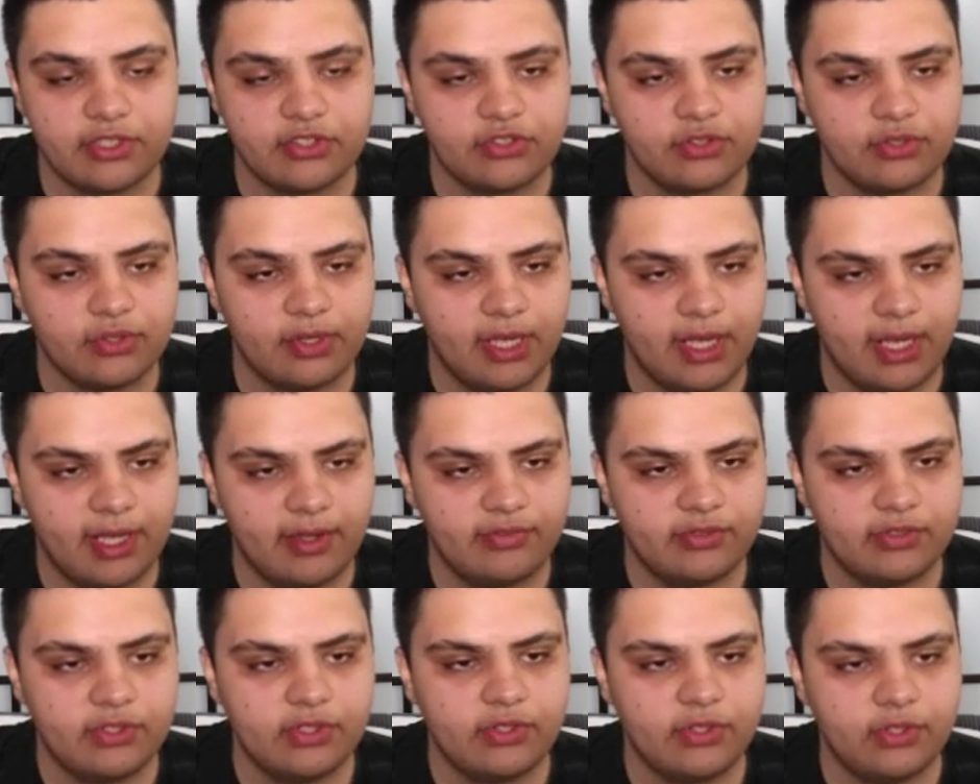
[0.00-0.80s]
So you
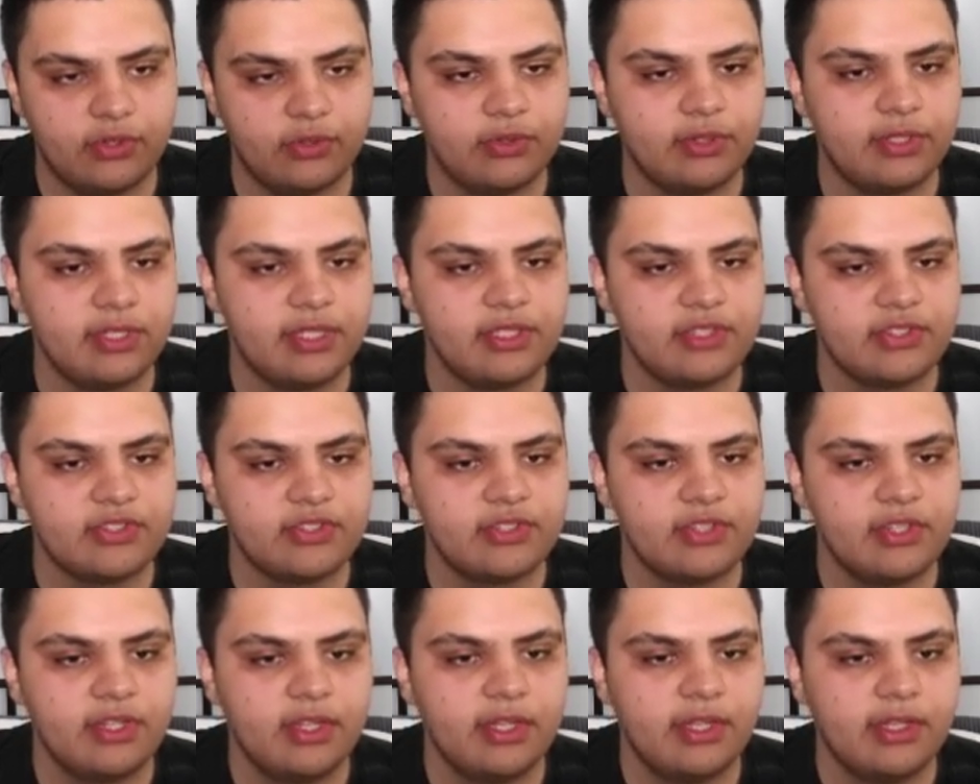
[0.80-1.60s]
have to know
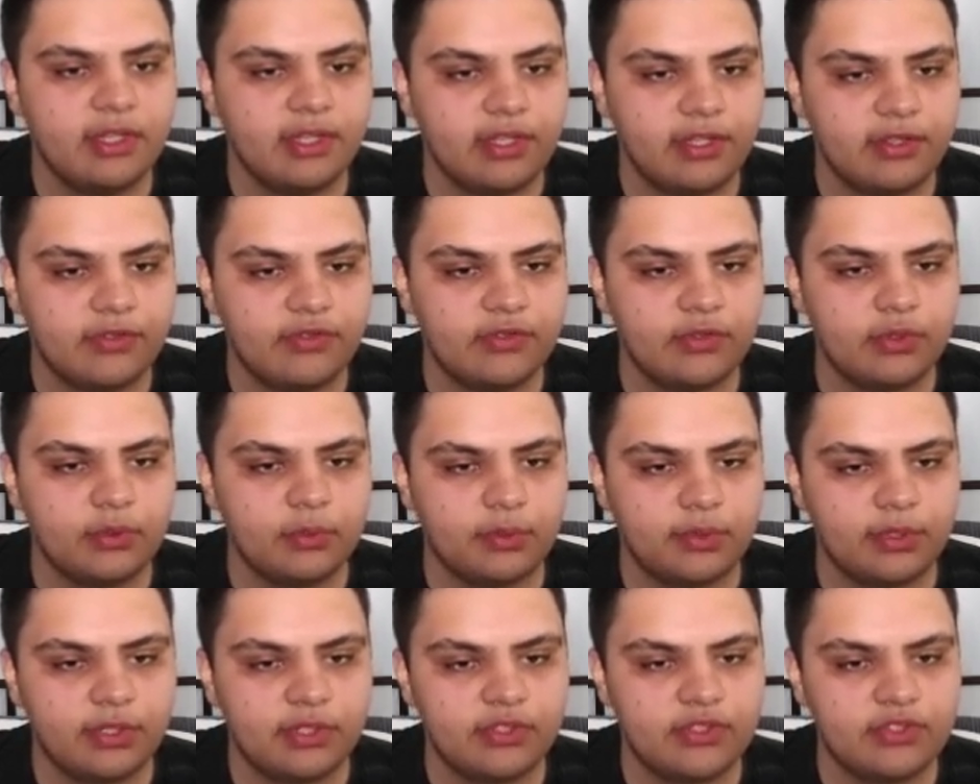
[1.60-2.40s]
these if you
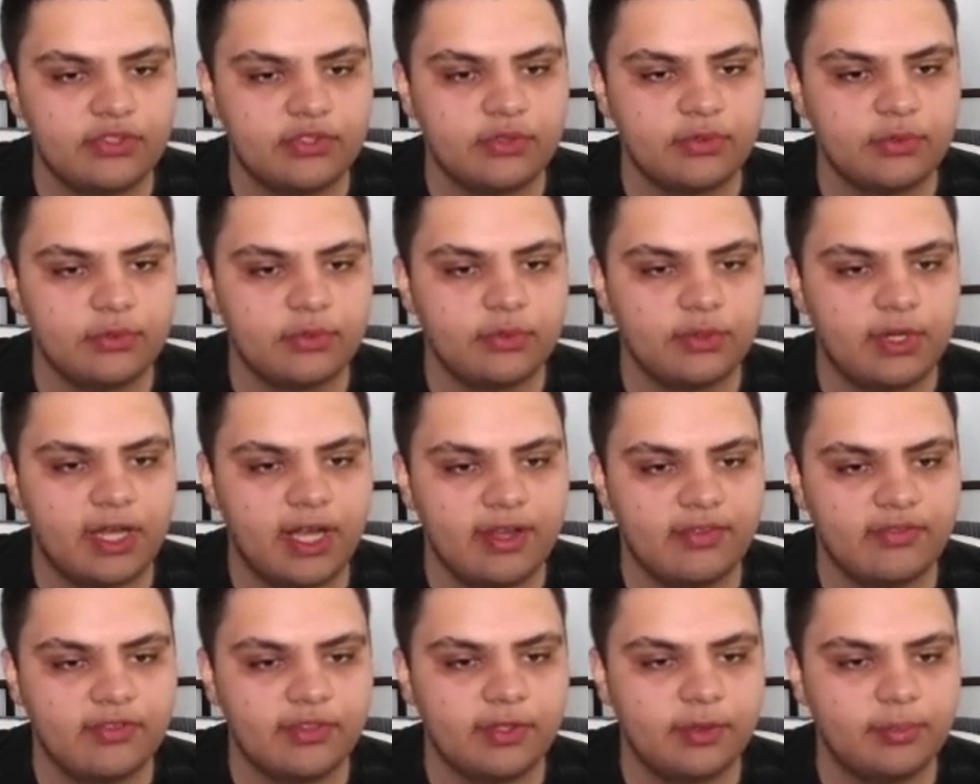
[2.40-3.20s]
want to
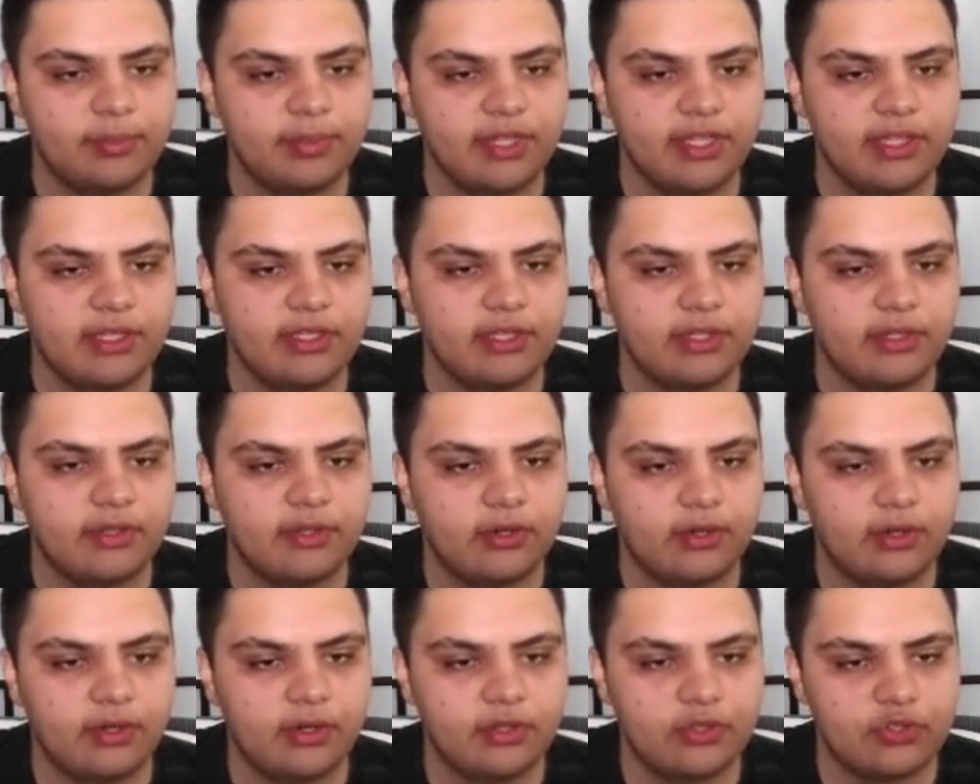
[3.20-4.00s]
have an opinion
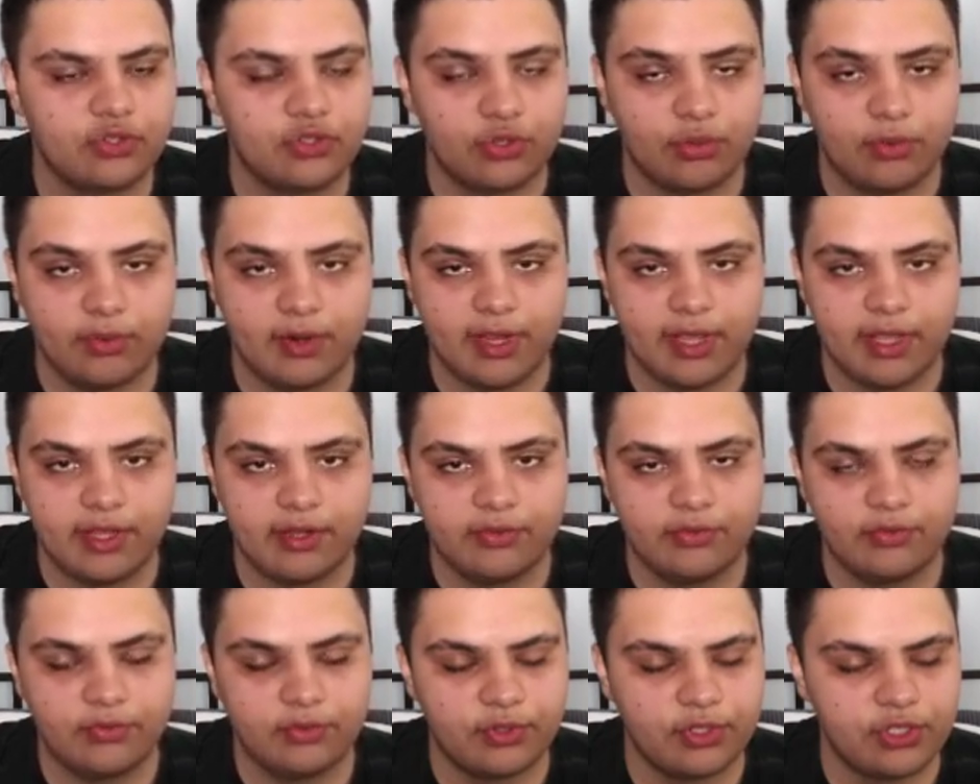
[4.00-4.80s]
on
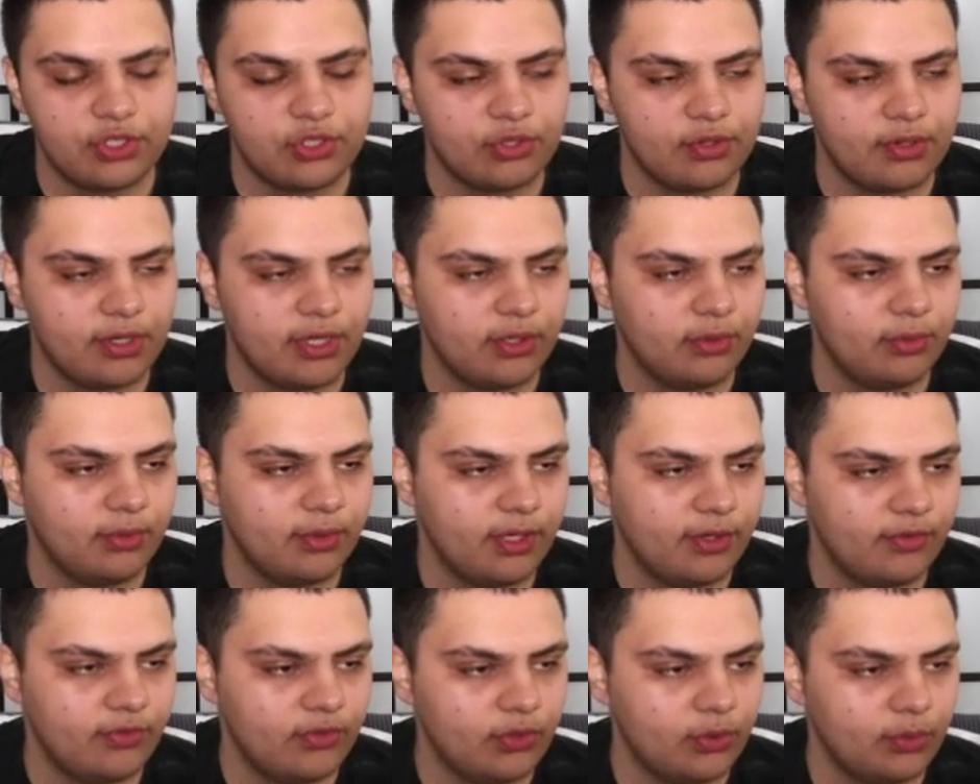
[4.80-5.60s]
trade, free trade,
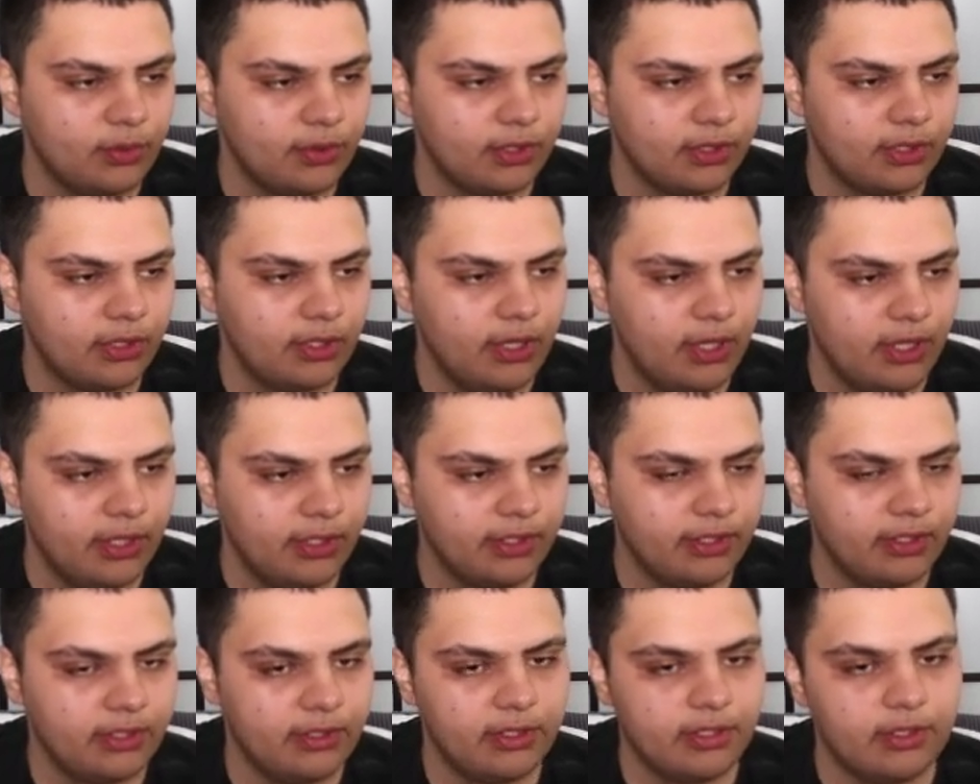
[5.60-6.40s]
whatever you want to call
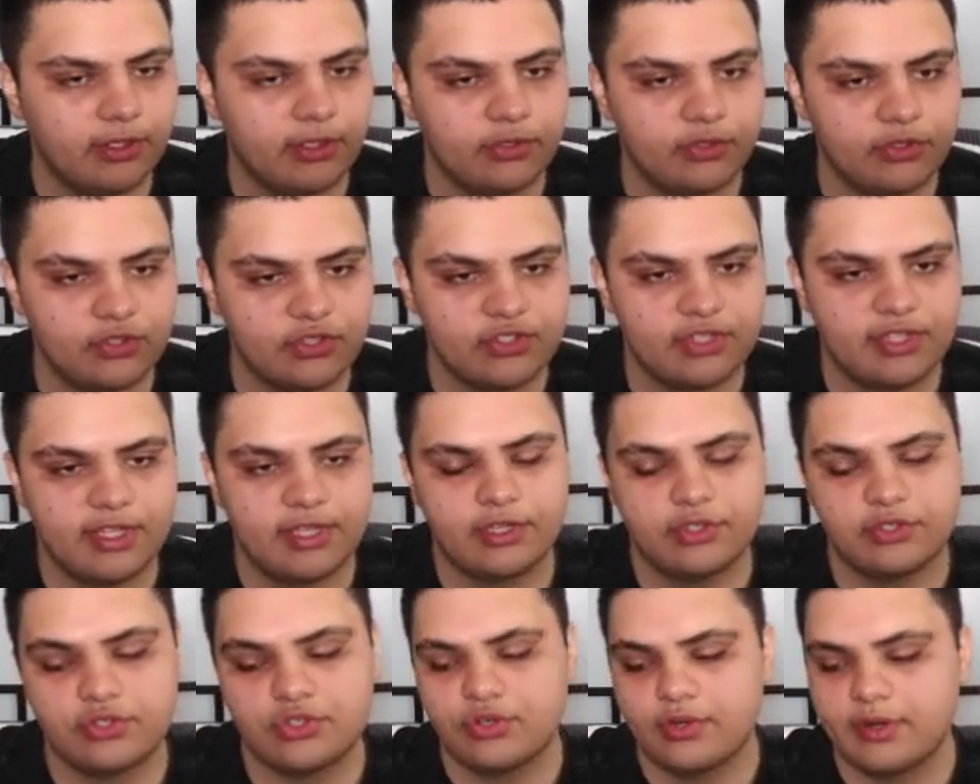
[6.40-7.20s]
it, and
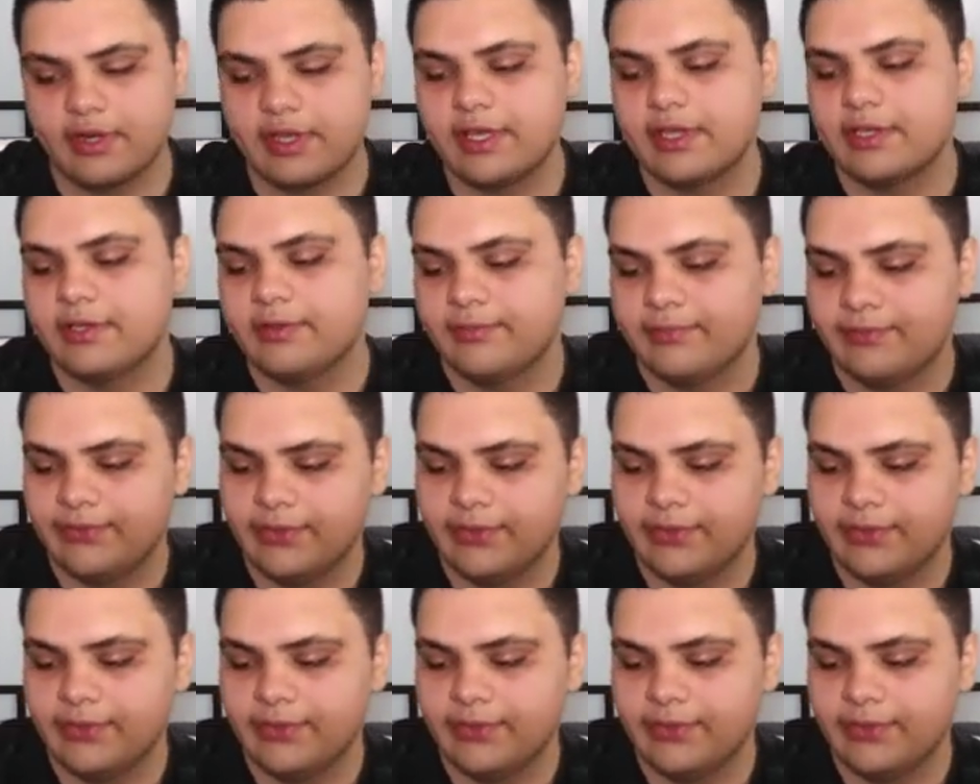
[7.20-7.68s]
understand trade.